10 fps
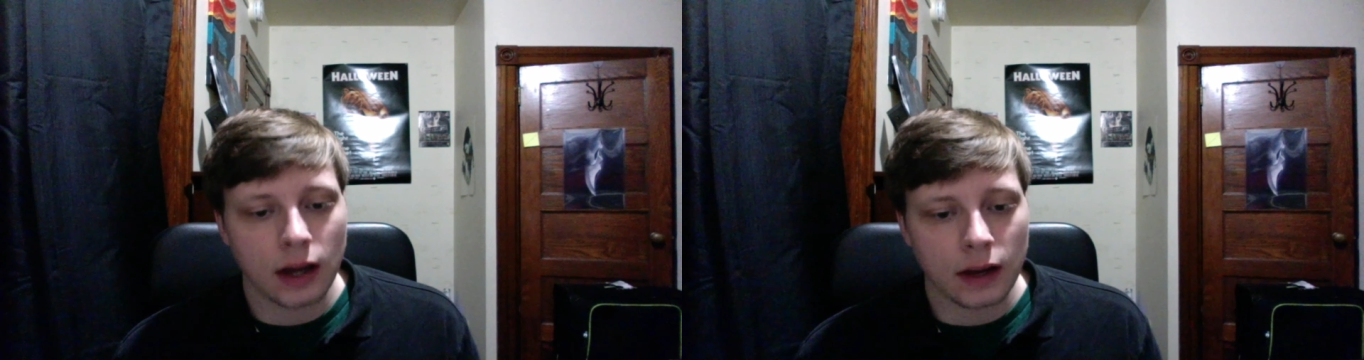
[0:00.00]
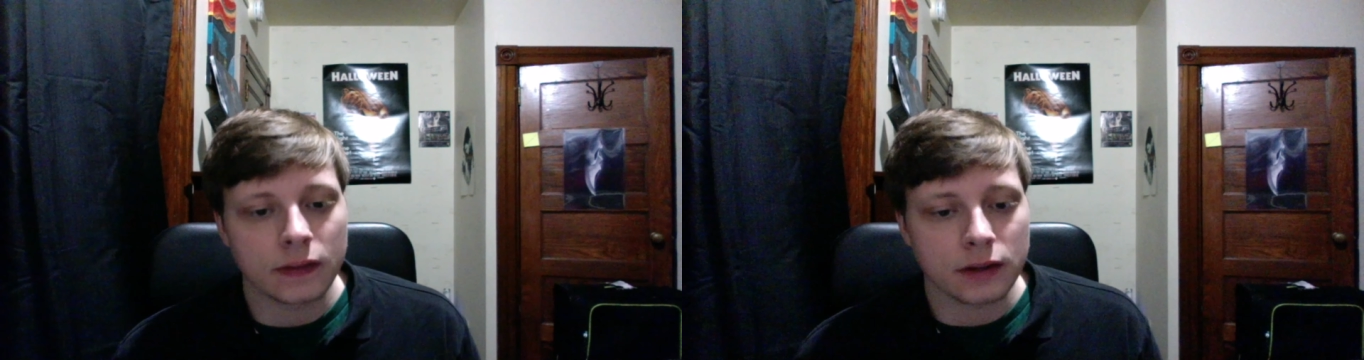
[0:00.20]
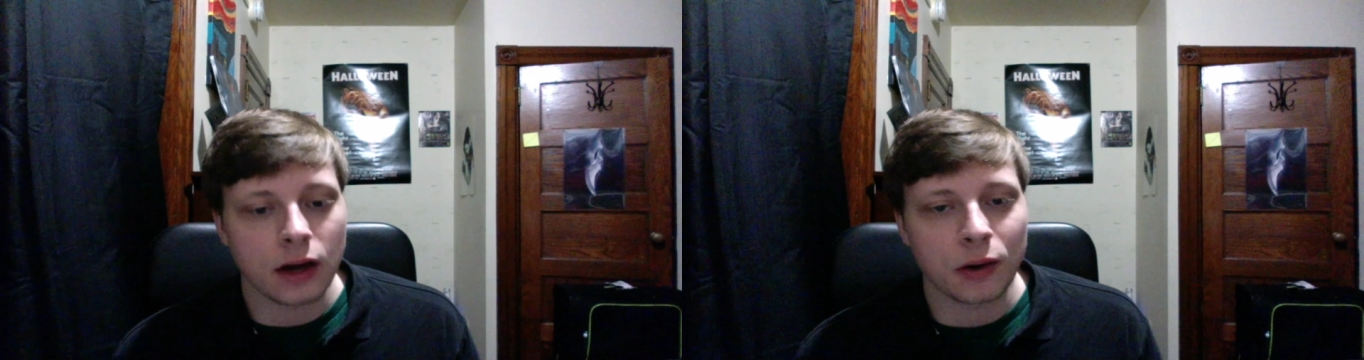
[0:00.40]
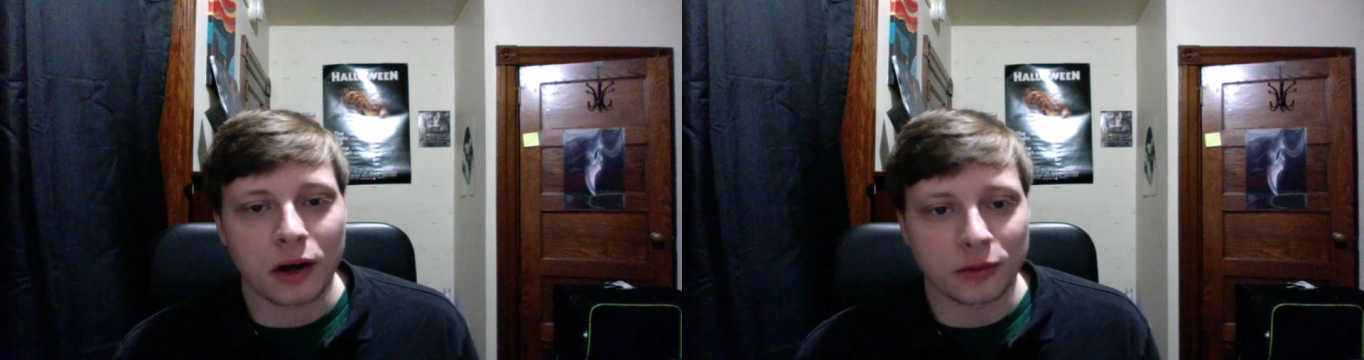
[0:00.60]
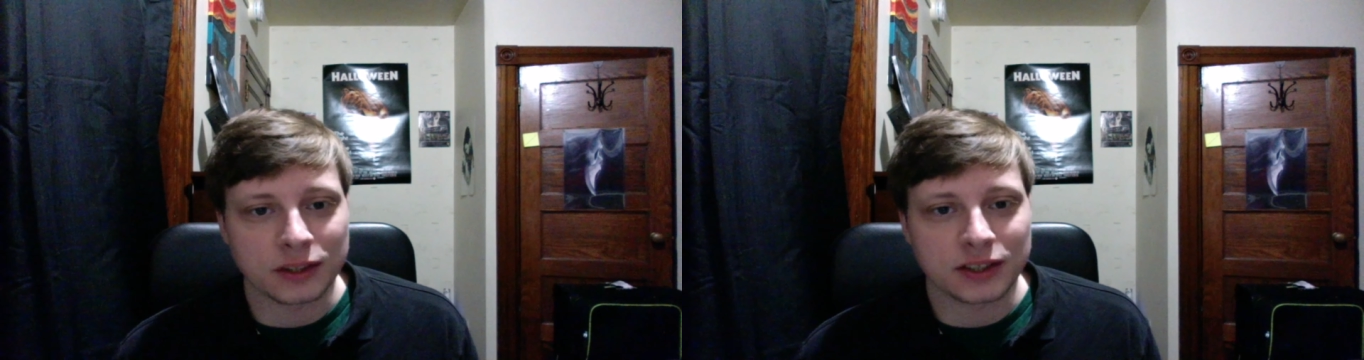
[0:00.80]
and then now
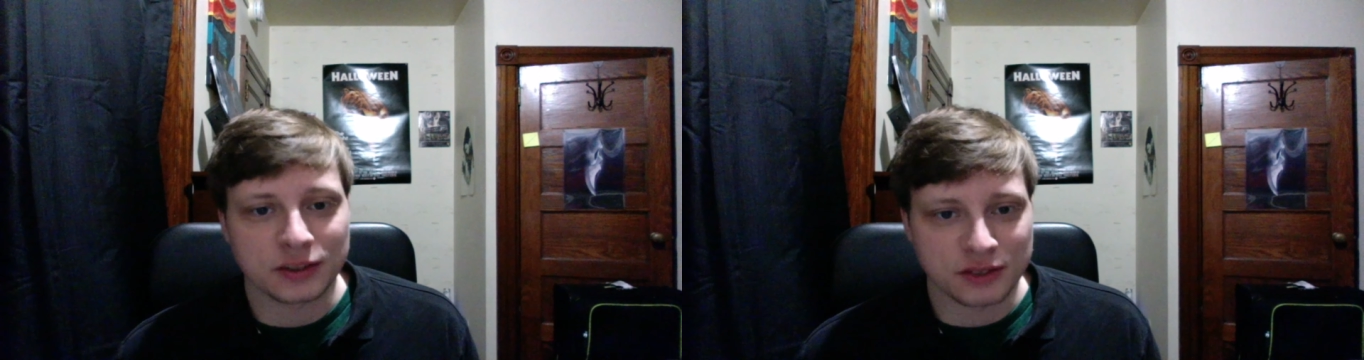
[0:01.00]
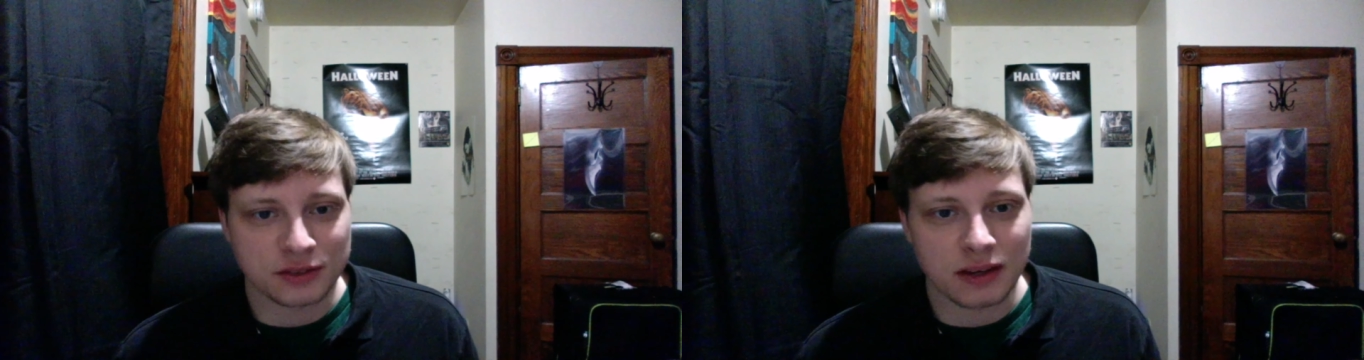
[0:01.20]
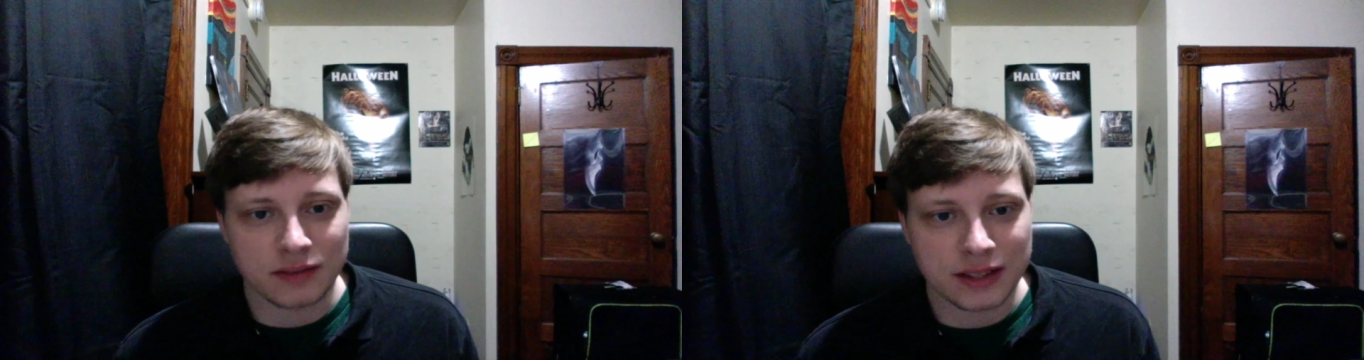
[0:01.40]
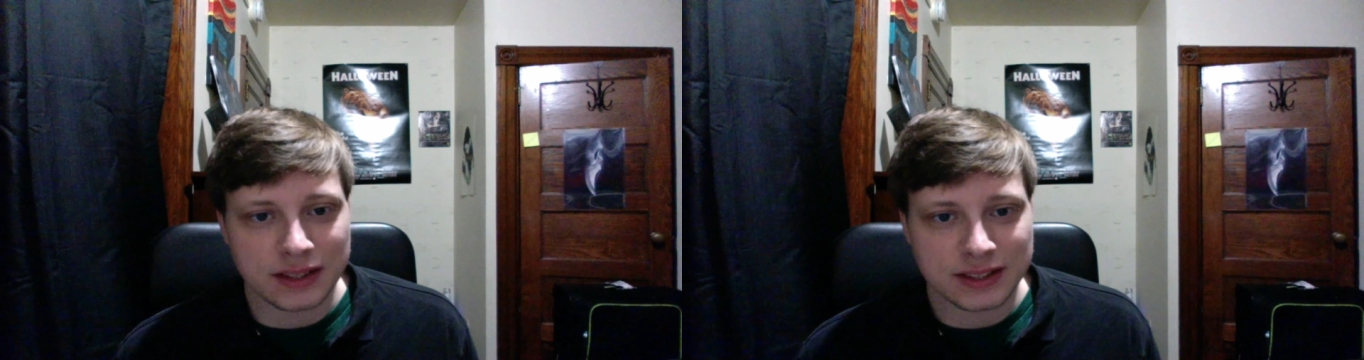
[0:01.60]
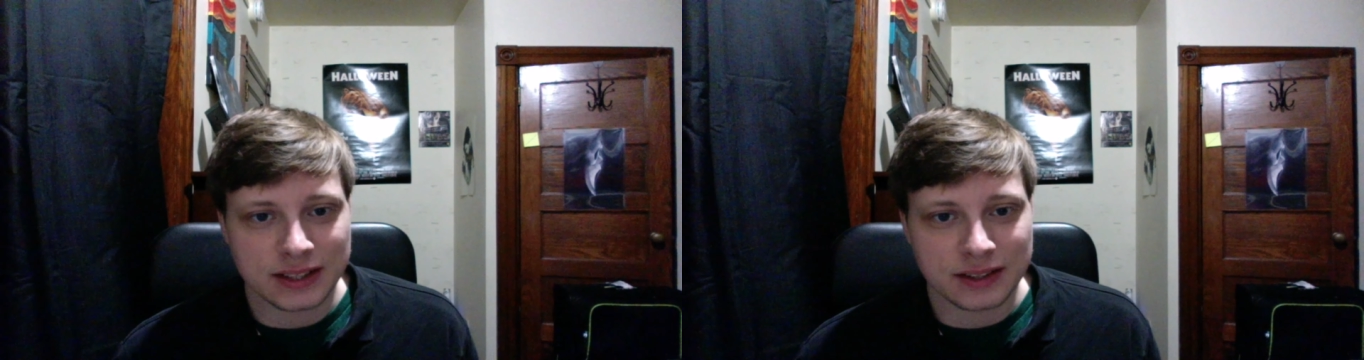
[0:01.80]
Halloween Kills, you have the
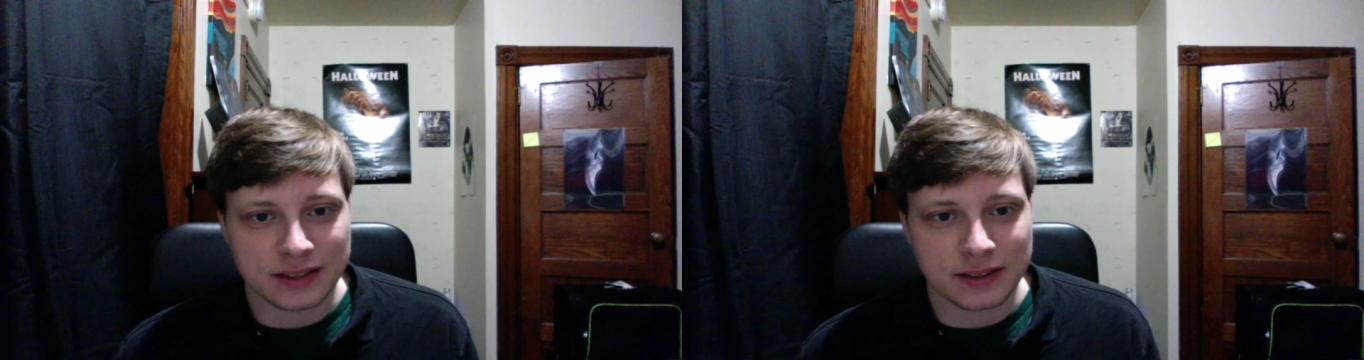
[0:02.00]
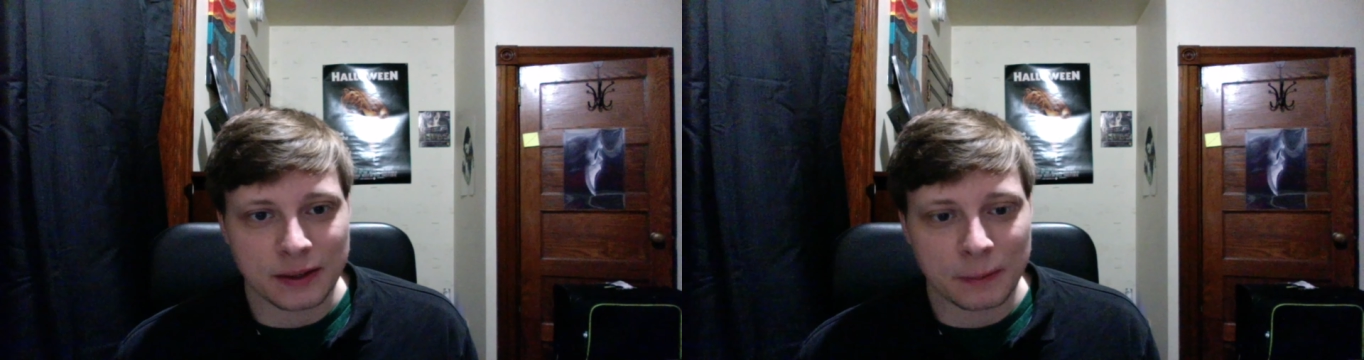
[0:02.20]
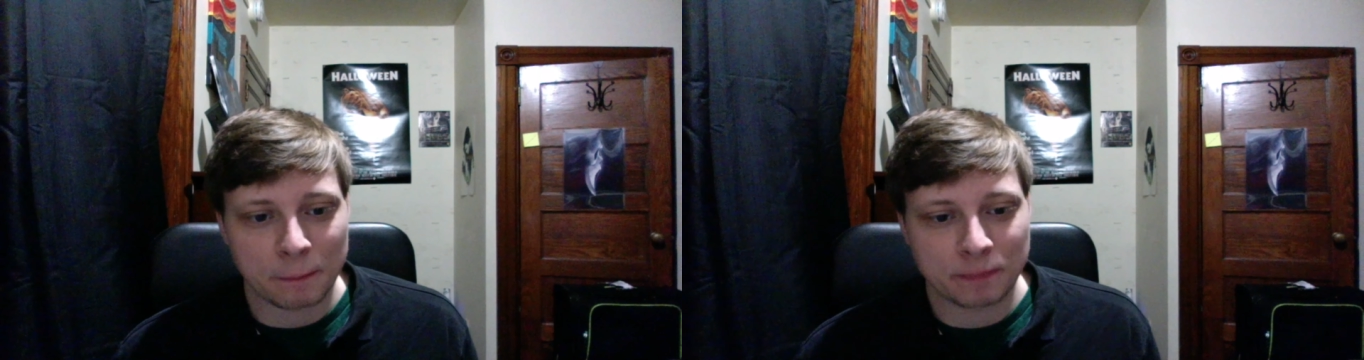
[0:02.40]
extended cut